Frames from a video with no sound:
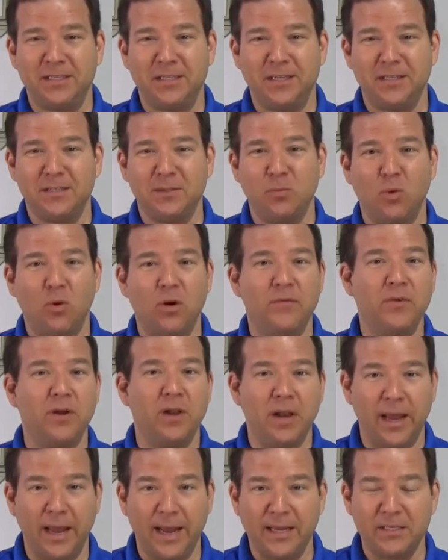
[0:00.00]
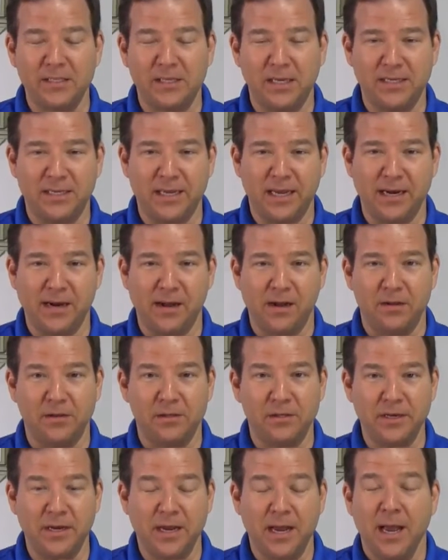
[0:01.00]
It's more of a legacy
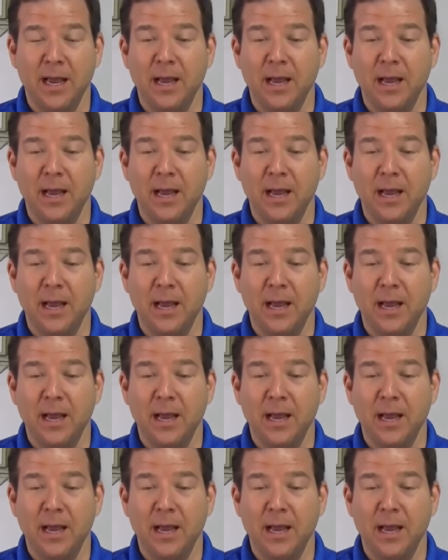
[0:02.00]
technology.